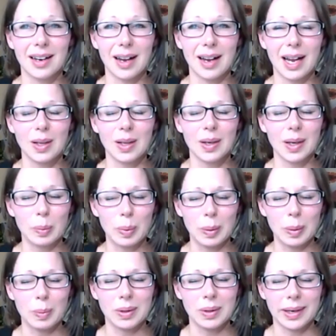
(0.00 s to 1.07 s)
I look at
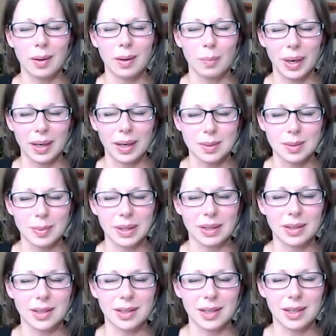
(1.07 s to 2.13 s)
people now. My
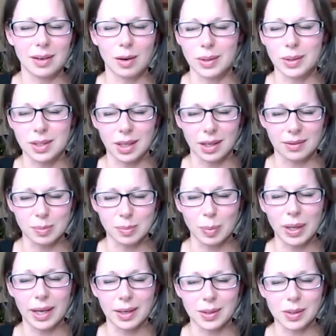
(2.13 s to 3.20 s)
husband, he always gives
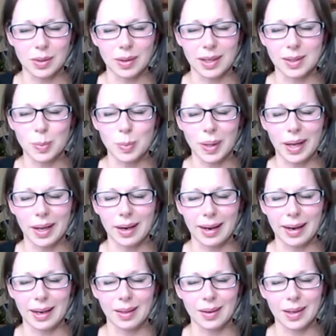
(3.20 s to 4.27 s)
blood and donates blood, and
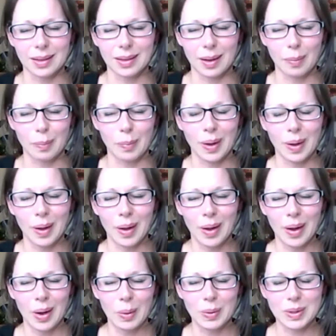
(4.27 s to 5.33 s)
I look at them
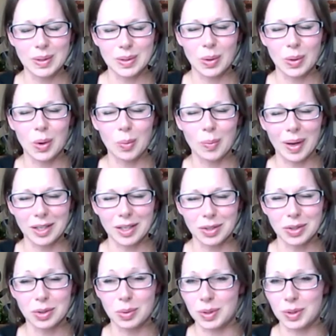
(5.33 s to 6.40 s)
with so
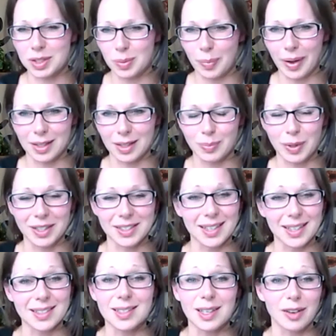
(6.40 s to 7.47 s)
much respect because
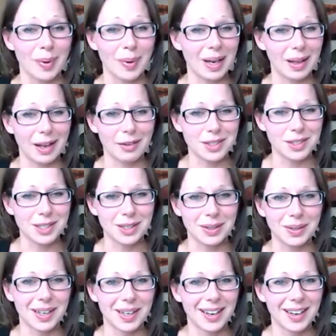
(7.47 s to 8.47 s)
that saved my life too.